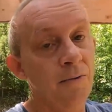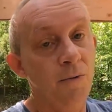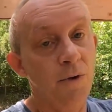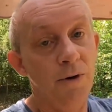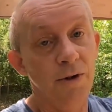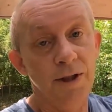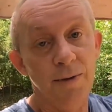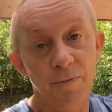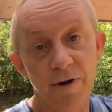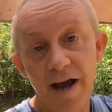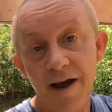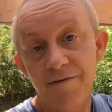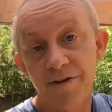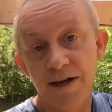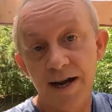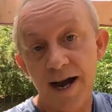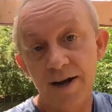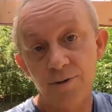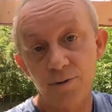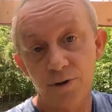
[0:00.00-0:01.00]
Well, then we have
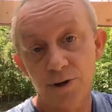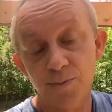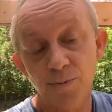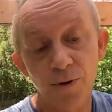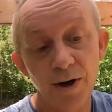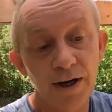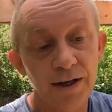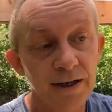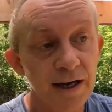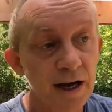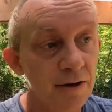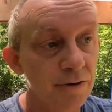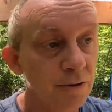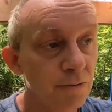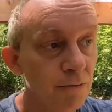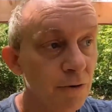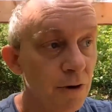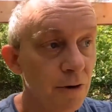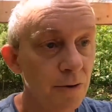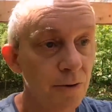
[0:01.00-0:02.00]
the natural spring down
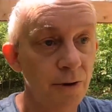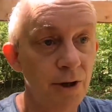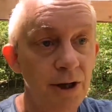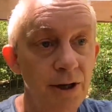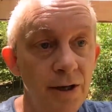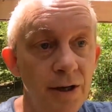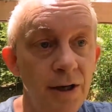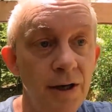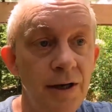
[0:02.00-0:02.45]
the road.